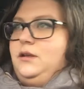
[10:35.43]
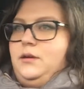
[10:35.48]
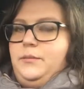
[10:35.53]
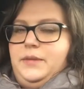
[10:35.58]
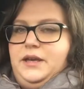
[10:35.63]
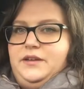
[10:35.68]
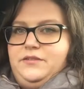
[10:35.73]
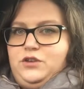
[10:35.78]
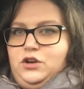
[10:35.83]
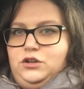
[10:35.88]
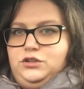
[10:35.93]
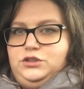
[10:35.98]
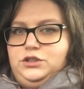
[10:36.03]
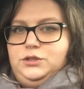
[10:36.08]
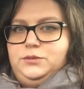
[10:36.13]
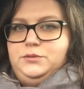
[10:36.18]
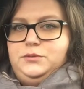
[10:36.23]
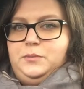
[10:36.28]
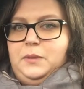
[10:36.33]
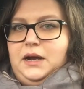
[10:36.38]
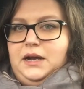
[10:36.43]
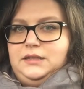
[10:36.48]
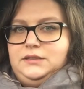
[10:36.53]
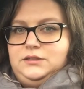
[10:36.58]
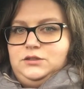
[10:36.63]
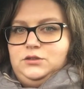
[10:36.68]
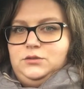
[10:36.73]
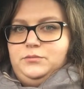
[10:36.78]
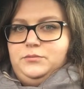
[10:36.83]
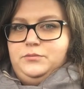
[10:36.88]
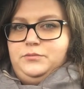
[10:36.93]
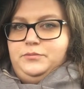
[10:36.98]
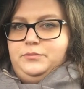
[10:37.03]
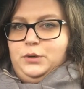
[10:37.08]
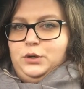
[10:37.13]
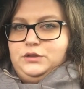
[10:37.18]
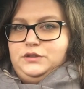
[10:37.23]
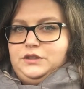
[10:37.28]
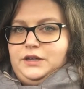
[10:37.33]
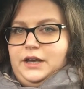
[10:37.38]
May have got duped by some
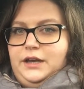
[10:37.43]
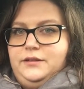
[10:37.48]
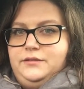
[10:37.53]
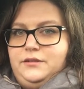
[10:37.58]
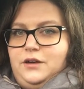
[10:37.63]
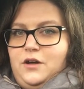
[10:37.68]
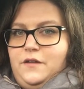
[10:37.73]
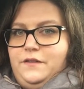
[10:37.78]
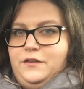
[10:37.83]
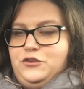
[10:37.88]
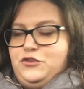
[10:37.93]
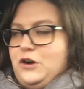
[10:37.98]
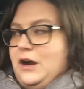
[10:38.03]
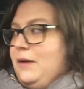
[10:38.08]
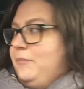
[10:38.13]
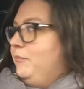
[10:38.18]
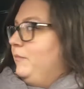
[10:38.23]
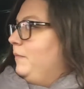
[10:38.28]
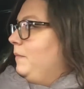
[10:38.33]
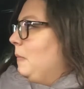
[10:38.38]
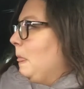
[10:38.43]
busker on the tram.